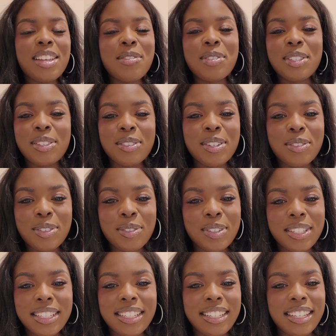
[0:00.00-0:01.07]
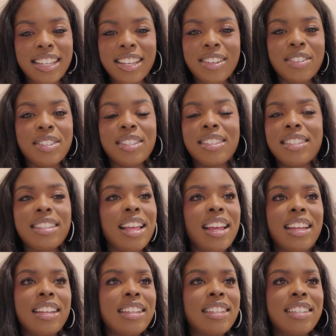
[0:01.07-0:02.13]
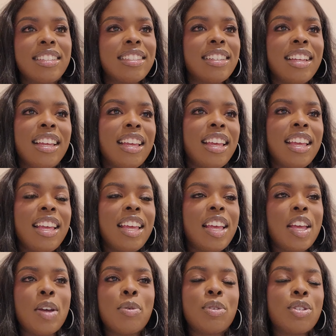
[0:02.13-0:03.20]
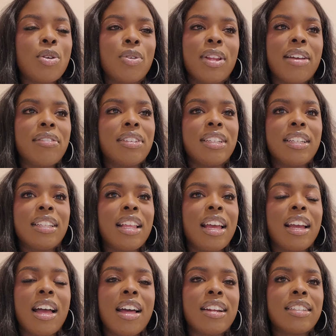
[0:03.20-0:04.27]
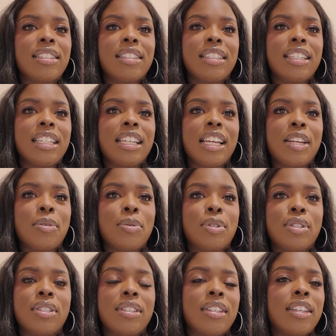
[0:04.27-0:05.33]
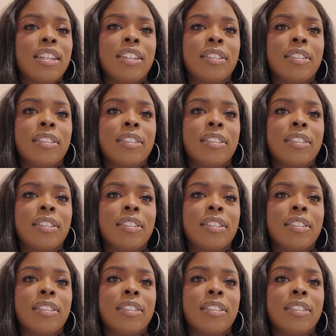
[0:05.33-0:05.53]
it was it was really it was like it was so lovely. Like honestly, it was